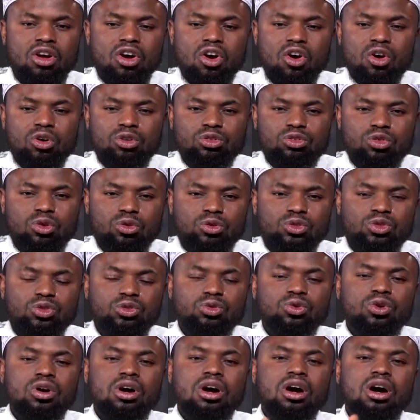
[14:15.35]
or those
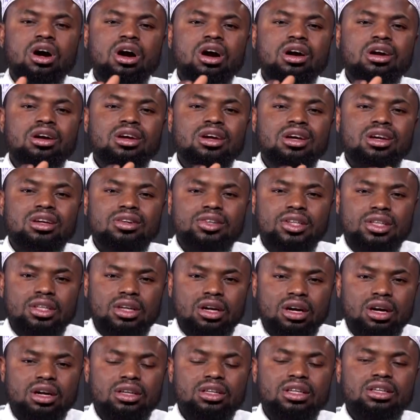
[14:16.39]
who are
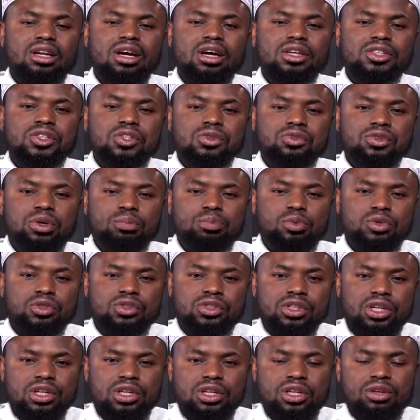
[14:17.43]
regarded as
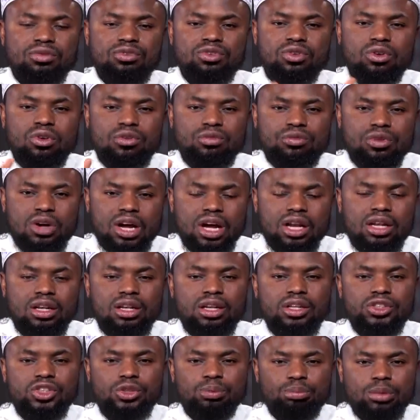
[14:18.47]
representatives of
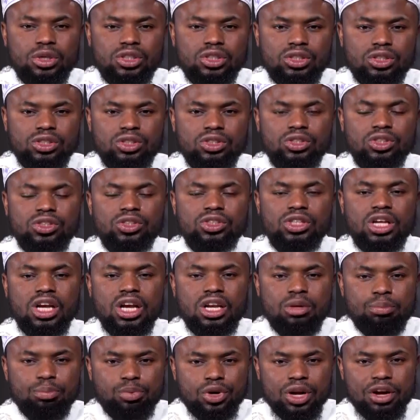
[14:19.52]
Allah's messengers
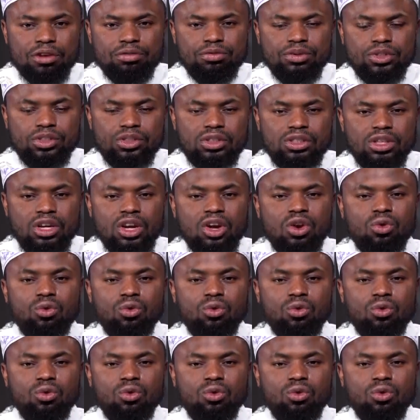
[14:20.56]
and prophets,